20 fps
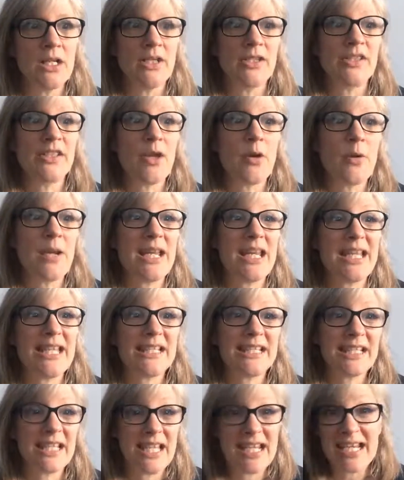So it
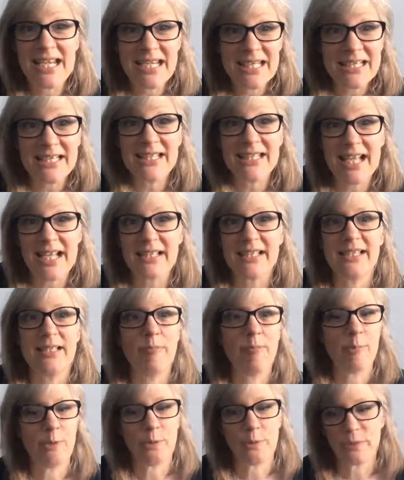is that
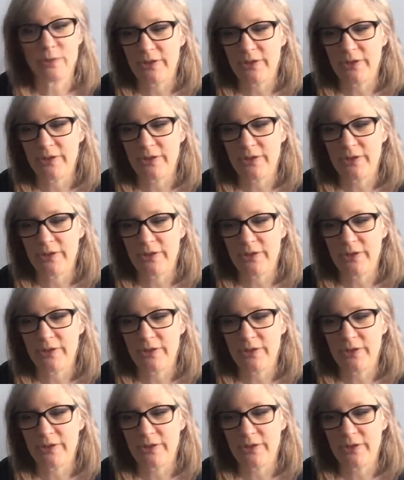simple.